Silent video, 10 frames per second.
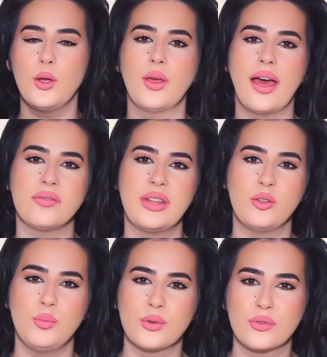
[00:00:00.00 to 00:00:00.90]
You have
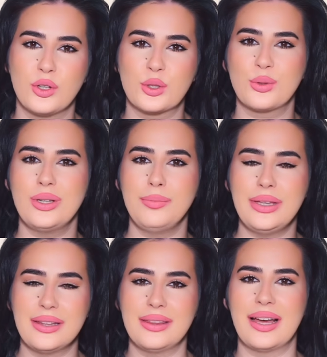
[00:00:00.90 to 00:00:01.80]
that beautiful
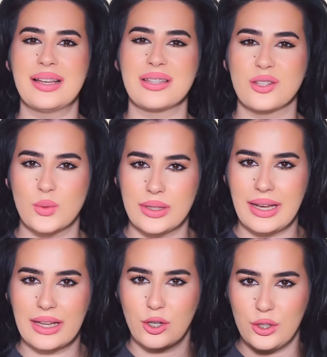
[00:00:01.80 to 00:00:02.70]
creamy, dense, sweet
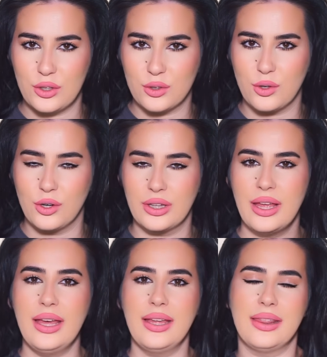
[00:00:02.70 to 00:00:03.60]
lactonic accord.
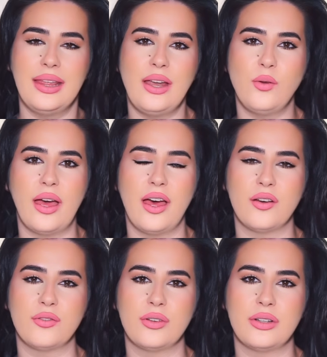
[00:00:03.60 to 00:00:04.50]
Then you have